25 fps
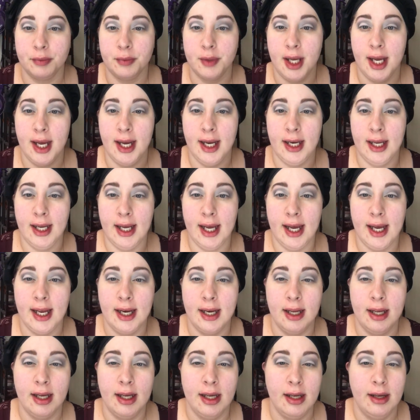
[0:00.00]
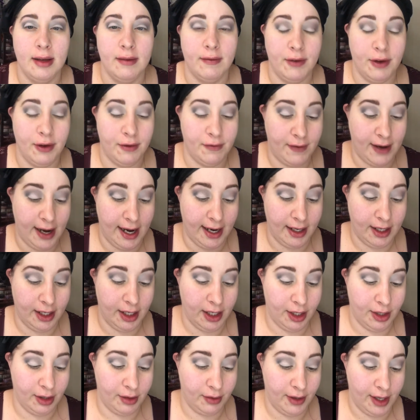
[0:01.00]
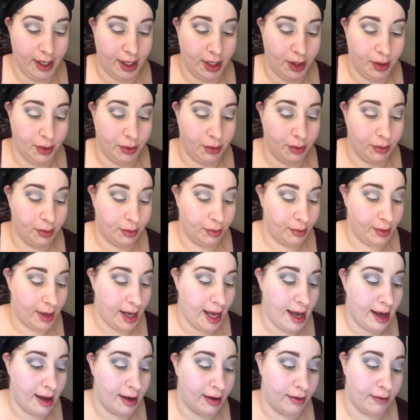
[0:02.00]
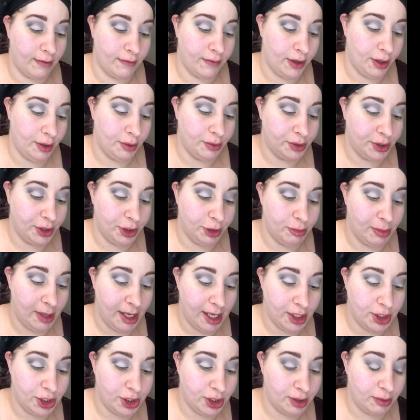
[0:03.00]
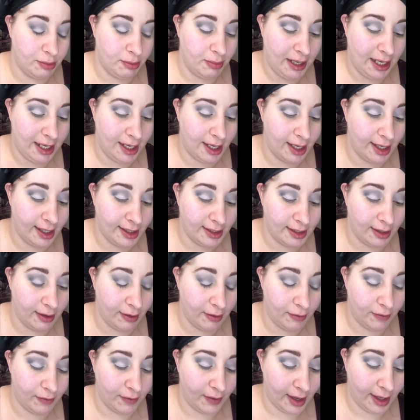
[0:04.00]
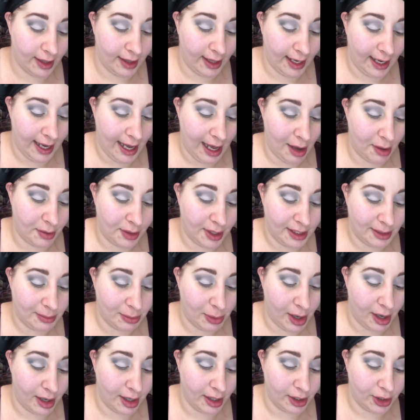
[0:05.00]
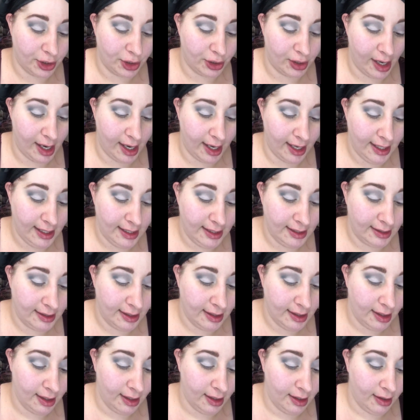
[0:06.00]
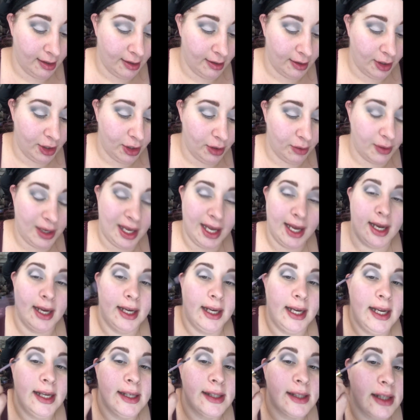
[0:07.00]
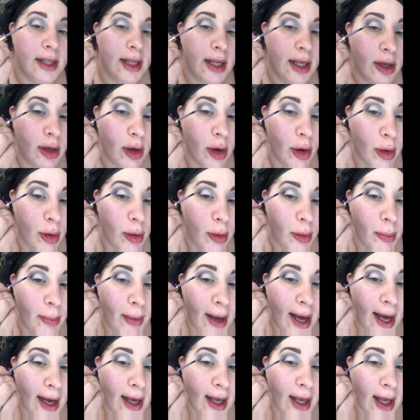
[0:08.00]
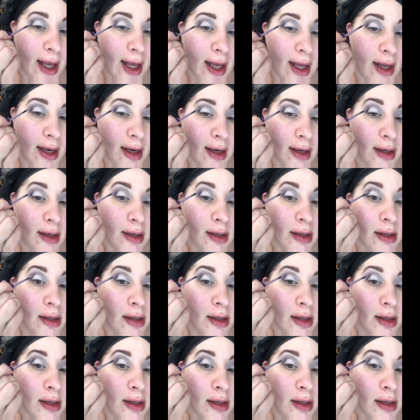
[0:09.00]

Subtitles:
Okay, and again, if you find, you know, that you have used too much because of like how this product dries, you can easily go back in